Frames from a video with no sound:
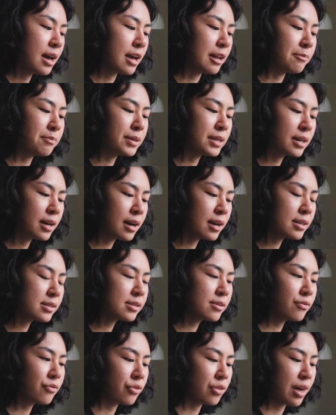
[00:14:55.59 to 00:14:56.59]
And because
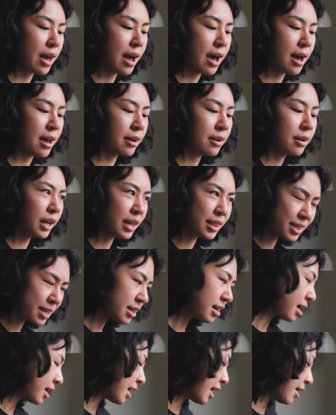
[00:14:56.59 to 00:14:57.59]
of that, I
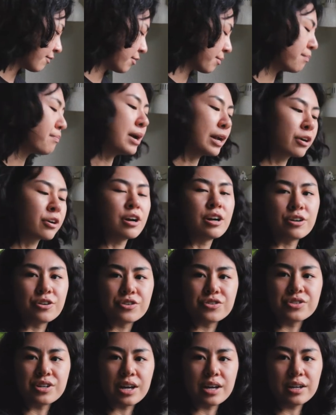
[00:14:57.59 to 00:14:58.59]
think I have a better
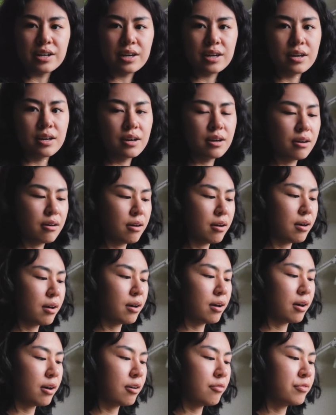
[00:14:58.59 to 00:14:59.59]
understanding
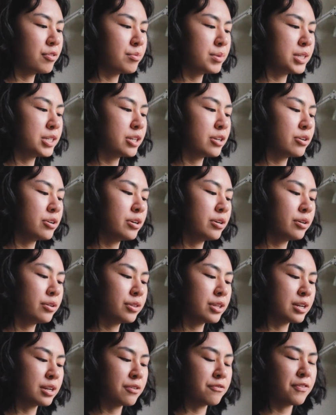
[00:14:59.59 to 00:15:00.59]
of the material
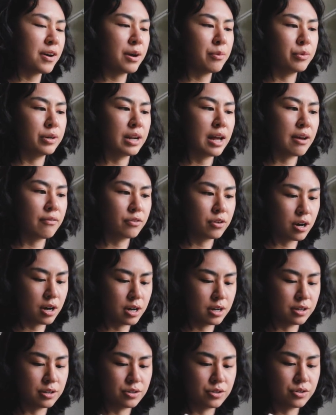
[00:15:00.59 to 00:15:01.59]
than if I would have
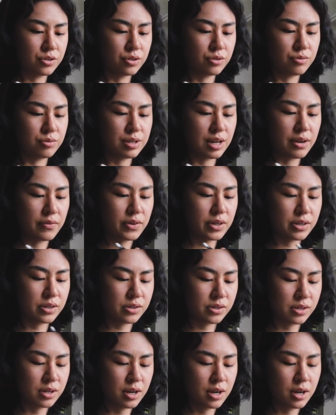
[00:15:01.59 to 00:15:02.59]
gone to
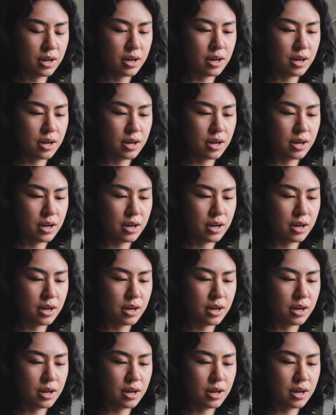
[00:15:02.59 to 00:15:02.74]
Davis